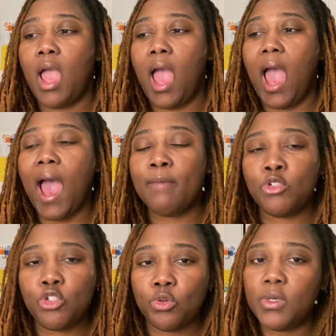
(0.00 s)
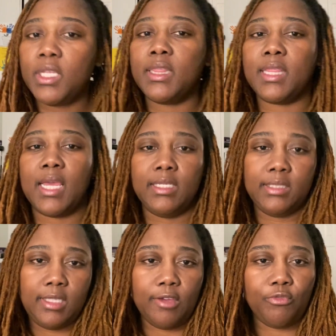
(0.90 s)
I'm doing things
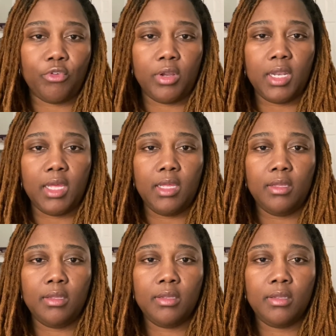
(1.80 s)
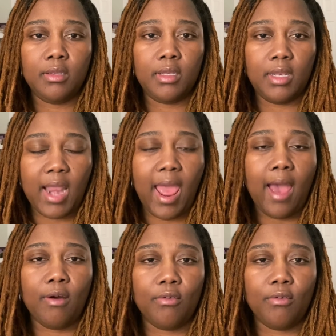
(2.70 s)
differently now.